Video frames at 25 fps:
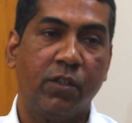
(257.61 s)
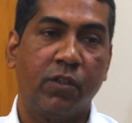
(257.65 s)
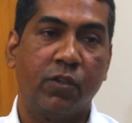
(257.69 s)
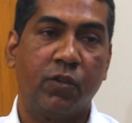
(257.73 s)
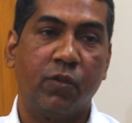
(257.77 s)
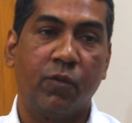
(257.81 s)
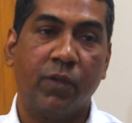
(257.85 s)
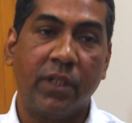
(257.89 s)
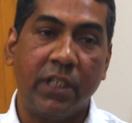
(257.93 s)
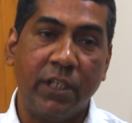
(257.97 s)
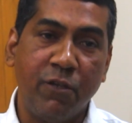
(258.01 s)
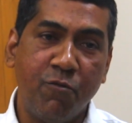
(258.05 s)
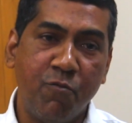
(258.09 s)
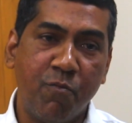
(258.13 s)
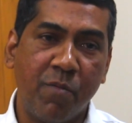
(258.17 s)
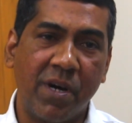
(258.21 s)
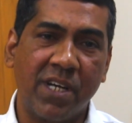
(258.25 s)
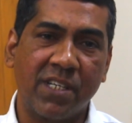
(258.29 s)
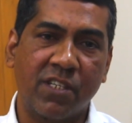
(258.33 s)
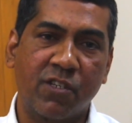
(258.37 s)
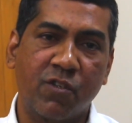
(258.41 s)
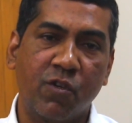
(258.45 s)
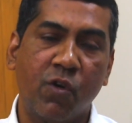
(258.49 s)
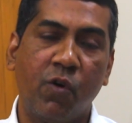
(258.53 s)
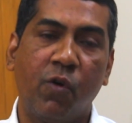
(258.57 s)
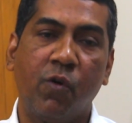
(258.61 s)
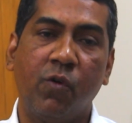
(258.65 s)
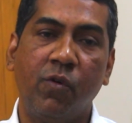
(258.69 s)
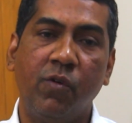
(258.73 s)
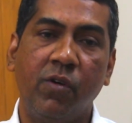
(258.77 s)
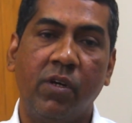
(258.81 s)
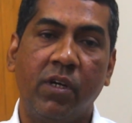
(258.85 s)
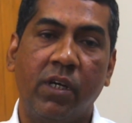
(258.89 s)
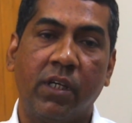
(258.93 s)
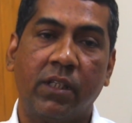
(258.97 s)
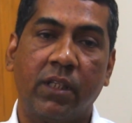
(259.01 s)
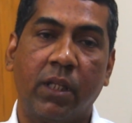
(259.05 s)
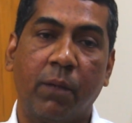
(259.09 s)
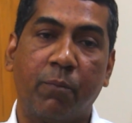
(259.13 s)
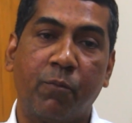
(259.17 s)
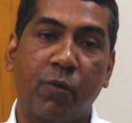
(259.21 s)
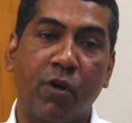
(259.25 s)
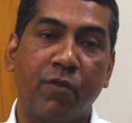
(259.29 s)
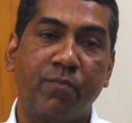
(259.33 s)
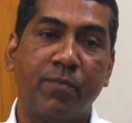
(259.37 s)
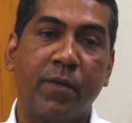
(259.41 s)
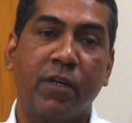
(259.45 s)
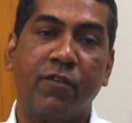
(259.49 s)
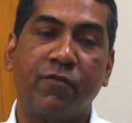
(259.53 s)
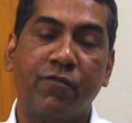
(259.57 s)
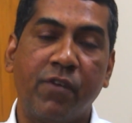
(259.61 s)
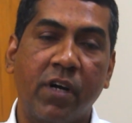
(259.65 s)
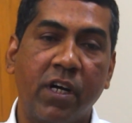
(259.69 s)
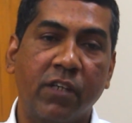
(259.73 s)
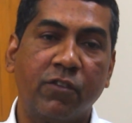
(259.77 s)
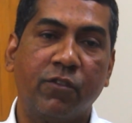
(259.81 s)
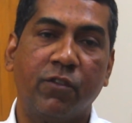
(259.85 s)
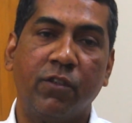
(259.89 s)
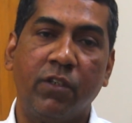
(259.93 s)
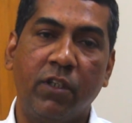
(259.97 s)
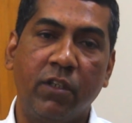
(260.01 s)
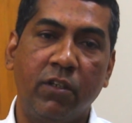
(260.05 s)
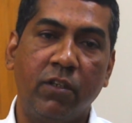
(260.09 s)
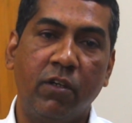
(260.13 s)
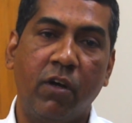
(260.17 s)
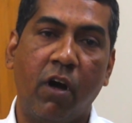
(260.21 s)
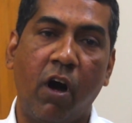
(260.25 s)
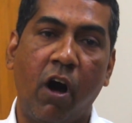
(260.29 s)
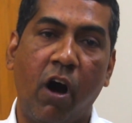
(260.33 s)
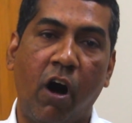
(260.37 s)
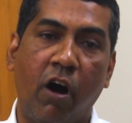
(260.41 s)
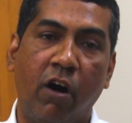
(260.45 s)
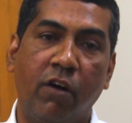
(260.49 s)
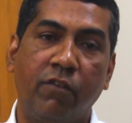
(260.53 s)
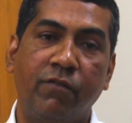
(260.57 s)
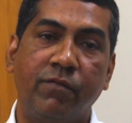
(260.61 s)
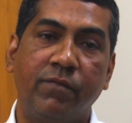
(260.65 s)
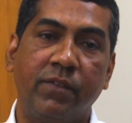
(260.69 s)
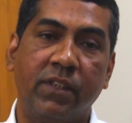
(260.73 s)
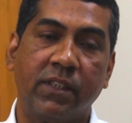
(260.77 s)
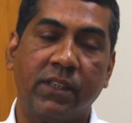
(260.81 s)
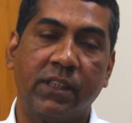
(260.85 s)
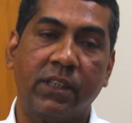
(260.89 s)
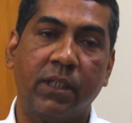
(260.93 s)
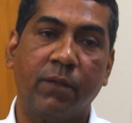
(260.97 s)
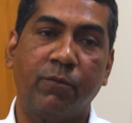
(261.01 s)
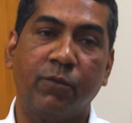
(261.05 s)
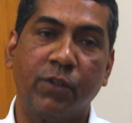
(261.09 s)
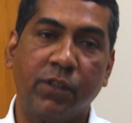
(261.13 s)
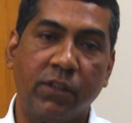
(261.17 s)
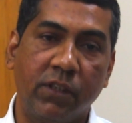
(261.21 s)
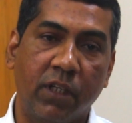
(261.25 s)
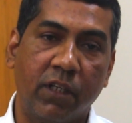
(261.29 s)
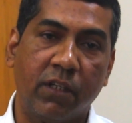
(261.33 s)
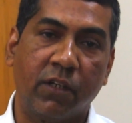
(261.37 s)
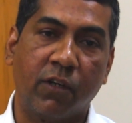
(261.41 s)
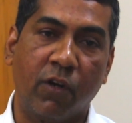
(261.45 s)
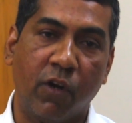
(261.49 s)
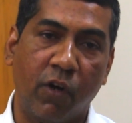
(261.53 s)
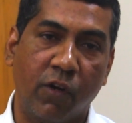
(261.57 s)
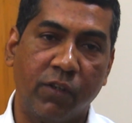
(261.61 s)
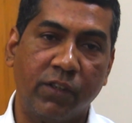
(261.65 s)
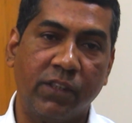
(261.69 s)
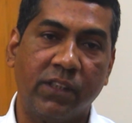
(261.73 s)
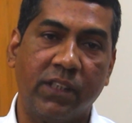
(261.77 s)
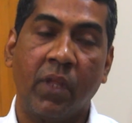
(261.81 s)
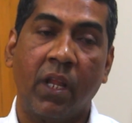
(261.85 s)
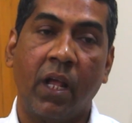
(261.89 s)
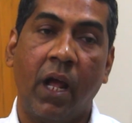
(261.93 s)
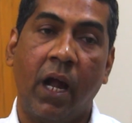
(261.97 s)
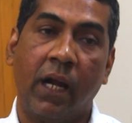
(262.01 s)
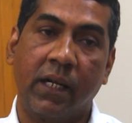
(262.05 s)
So you must know the proper functioning of the subordinate clause.